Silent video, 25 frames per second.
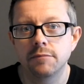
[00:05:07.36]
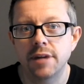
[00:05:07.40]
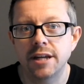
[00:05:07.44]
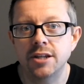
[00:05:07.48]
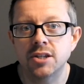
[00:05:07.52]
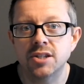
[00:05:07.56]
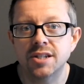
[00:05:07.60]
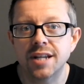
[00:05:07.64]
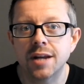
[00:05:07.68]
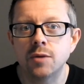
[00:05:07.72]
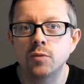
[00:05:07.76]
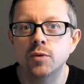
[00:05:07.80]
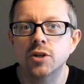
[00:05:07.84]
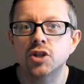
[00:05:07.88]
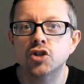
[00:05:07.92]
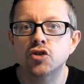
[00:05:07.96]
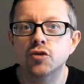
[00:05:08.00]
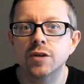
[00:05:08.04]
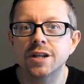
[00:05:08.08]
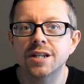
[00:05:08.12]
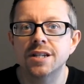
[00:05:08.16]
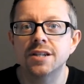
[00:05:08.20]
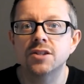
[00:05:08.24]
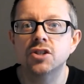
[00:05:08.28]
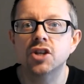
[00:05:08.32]
Instead, we're
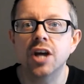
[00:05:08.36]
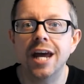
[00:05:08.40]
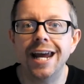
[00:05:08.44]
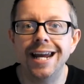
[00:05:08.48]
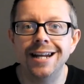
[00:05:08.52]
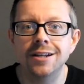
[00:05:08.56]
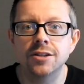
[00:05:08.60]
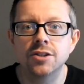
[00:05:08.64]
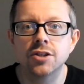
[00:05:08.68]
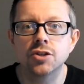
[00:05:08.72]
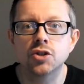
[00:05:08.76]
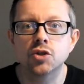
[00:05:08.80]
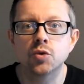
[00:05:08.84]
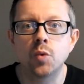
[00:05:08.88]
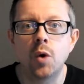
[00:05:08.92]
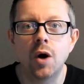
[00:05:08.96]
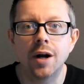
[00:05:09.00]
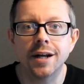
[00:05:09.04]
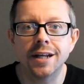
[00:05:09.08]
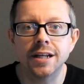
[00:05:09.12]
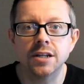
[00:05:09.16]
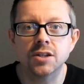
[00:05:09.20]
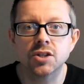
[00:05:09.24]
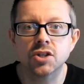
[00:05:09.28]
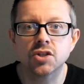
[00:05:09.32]
treated to
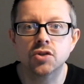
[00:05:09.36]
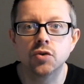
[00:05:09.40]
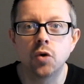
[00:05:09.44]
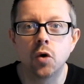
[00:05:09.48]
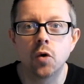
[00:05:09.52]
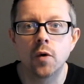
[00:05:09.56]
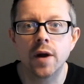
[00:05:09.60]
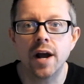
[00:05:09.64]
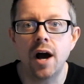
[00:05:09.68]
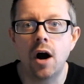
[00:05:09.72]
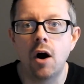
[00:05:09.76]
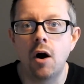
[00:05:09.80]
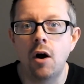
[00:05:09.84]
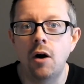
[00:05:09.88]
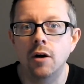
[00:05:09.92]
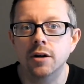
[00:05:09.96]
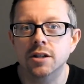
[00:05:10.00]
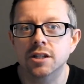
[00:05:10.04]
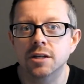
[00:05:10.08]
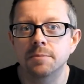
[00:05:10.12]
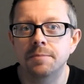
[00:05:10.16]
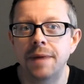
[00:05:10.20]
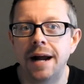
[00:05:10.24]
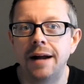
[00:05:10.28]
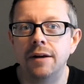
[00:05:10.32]
intertwining story
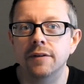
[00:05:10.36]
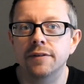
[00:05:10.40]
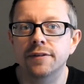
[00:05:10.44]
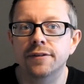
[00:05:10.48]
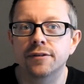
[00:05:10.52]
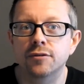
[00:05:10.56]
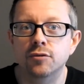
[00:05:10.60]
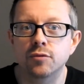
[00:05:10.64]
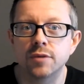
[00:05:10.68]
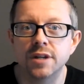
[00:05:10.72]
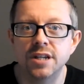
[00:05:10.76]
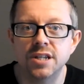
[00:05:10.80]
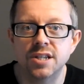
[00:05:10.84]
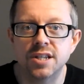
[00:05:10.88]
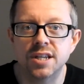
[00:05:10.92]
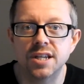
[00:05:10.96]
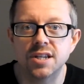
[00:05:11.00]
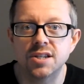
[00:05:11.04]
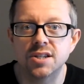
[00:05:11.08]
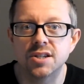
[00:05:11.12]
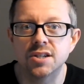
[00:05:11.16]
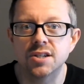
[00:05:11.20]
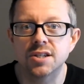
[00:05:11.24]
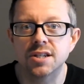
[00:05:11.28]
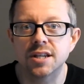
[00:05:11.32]
arcs about three
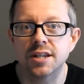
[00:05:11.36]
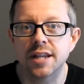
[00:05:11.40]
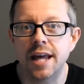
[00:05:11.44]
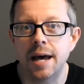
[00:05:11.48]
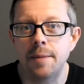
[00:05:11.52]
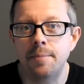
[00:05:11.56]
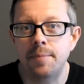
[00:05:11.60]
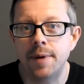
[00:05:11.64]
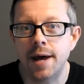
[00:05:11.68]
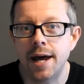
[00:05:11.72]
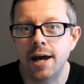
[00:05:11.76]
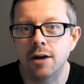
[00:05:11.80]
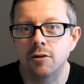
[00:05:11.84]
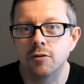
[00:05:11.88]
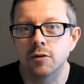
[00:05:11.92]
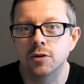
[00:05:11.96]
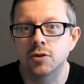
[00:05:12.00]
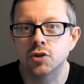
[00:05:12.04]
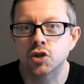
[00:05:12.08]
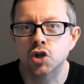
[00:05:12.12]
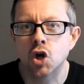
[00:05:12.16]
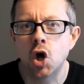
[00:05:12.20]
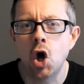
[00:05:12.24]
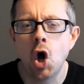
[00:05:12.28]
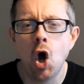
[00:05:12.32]
sisters and their
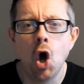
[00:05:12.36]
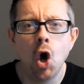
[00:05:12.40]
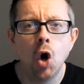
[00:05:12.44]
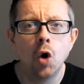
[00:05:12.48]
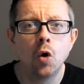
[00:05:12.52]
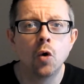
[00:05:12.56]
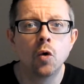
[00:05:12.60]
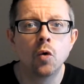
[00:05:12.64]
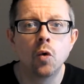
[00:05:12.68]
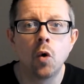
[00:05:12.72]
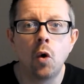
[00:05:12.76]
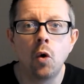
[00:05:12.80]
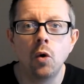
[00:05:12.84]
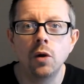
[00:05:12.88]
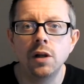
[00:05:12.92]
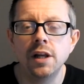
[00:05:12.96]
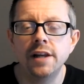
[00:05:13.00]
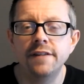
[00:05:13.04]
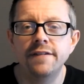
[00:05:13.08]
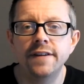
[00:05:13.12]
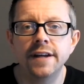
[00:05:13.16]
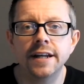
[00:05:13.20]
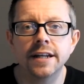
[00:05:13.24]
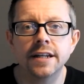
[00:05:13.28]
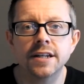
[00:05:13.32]
parents, who are all
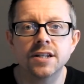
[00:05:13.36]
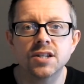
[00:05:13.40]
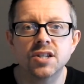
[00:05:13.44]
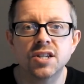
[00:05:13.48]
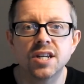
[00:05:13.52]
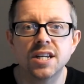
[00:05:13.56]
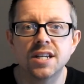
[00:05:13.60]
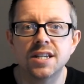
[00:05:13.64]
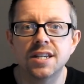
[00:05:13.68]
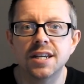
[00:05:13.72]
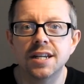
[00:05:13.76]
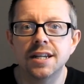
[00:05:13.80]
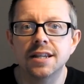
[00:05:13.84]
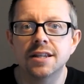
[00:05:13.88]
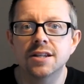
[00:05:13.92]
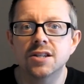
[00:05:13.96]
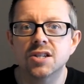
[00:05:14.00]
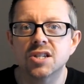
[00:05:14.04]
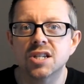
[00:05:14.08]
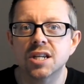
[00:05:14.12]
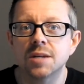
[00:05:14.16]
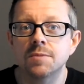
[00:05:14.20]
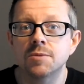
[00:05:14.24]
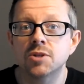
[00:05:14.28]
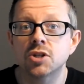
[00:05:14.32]
living in a city that
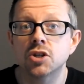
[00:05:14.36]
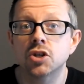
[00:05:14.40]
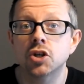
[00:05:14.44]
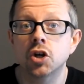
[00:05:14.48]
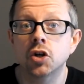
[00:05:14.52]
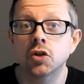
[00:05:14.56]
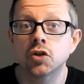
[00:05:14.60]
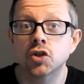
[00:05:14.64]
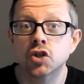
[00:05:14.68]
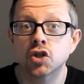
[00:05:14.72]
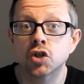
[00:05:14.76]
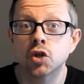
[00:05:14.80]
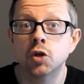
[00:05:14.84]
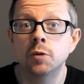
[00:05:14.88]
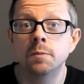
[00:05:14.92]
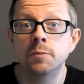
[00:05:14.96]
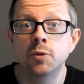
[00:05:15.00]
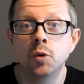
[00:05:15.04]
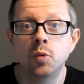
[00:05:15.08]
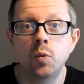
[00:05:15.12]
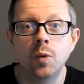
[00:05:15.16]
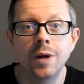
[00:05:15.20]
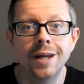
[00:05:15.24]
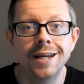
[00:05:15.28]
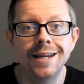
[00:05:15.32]
seems to consume
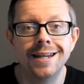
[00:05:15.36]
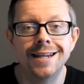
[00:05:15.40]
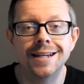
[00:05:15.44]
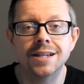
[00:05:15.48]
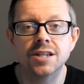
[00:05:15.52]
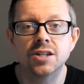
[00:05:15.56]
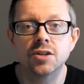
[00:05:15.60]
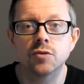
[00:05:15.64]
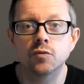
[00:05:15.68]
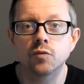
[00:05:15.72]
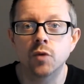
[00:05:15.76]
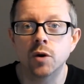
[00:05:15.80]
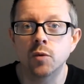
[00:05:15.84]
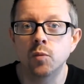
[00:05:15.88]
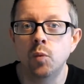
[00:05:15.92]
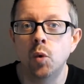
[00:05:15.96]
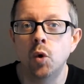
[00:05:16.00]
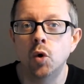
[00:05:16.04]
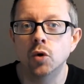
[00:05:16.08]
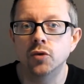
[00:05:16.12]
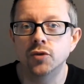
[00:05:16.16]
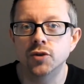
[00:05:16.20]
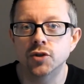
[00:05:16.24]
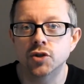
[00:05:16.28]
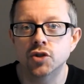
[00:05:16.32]
the weakest and
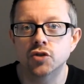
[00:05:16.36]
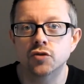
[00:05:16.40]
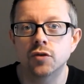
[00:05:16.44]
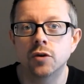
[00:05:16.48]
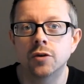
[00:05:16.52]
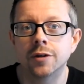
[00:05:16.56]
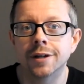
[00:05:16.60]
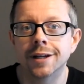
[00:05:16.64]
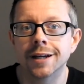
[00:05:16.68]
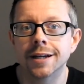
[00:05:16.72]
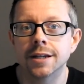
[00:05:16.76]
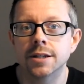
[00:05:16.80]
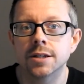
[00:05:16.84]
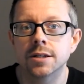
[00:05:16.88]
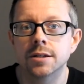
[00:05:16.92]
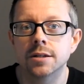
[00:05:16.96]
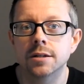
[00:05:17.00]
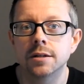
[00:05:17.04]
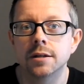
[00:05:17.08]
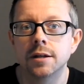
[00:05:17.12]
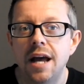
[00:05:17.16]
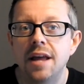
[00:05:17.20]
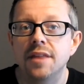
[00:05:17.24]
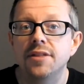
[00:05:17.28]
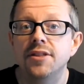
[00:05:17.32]
reward the
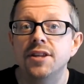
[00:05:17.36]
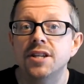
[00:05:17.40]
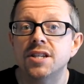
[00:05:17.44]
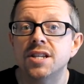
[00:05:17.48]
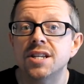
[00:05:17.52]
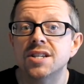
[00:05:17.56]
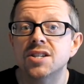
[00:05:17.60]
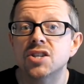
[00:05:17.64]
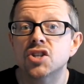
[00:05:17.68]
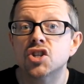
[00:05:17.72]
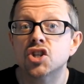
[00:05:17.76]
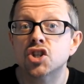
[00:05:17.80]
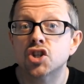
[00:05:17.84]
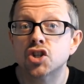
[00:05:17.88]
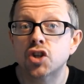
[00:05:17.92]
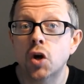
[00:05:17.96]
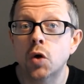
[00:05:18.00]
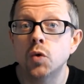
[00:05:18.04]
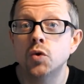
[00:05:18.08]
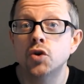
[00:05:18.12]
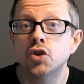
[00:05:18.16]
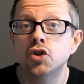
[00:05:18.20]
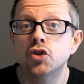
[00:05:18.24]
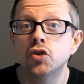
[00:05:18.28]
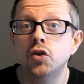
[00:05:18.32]
strongest. This is a
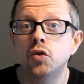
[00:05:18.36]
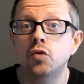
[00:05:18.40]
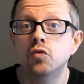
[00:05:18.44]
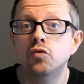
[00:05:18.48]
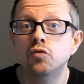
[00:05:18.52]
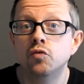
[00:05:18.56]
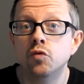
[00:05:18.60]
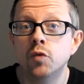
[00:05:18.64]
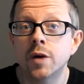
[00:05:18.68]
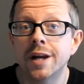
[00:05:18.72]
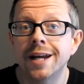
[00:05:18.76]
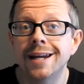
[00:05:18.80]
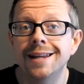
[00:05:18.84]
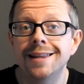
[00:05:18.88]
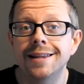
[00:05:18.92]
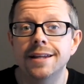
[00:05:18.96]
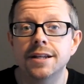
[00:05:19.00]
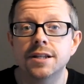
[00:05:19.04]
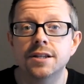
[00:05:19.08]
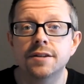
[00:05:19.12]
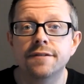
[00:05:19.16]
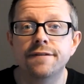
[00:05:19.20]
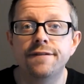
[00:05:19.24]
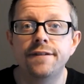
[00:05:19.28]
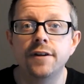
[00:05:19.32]
social
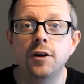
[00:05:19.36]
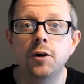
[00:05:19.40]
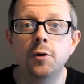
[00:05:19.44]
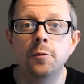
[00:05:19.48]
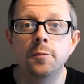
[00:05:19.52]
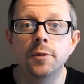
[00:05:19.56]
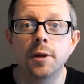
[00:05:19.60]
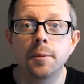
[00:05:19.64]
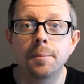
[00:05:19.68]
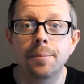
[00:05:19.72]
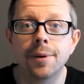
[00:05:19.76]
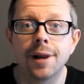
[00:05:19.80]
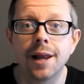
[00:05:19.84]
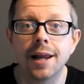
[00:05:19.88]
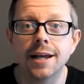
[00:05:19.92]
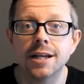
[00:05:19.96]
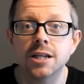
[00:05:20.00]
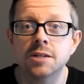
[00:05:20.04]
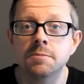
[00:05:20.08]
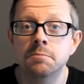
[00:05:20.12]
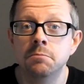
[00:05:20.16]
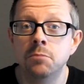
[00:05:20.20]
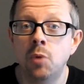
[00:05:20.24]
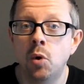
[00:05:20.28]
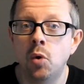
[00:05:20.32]
realist film that
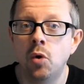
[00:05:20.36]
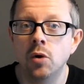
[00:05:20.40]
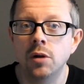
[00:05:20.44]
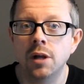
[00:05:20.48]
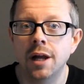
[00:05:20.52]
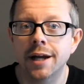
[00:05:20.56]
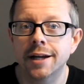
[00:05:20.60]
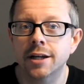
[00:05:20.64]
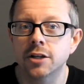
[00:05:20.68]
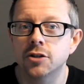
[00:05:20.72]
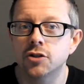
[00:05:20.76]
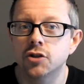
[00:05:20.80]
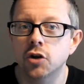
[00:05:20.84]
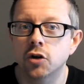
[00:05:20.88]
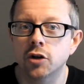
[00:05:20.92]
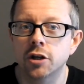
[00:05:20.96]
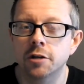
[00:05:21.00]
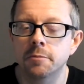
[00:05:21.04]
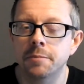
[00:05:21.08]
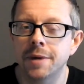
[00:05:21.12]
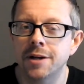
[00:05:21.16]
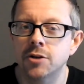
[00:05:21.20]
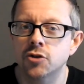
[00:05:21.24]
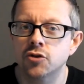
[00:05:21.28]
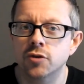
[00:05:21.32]
plays more like a
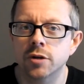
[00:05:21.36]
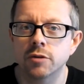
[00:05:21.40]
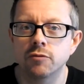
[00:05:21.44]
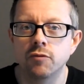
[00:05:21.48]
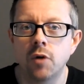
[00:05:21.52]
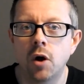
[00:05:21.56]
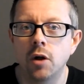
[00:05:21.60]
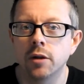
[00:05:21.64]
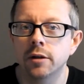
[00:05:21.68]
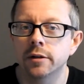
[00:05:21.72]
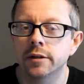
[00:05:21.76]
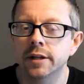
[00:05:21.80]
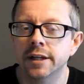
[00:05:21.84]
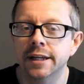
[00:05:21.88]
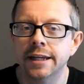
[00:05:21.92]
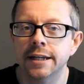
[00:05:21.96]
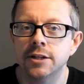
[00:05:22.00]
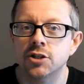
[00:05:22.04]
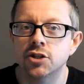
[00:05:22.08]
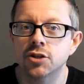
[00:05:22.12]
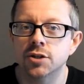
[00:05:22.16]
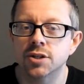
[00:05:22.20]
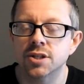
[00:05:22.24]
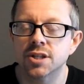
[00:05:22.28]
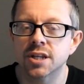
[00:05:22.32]
documentary rather than a
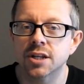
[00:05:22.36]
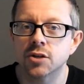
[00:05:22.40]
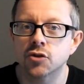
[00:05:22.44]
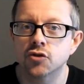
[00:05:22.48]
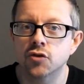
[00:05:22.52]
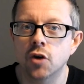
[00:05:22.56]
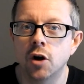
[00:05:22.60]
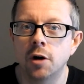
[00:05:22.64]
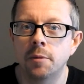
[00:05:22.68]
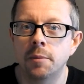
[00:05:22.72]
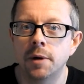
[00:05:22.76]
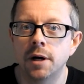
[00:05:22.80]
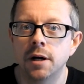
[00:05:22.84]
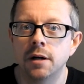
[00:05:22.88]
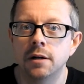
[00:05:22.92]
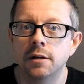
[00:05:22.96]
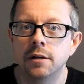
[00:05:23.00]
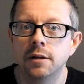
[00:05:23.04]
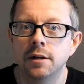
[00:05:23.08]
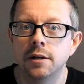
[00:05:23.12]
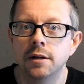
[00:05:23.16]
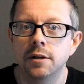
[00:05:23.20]
kitchen sink drama.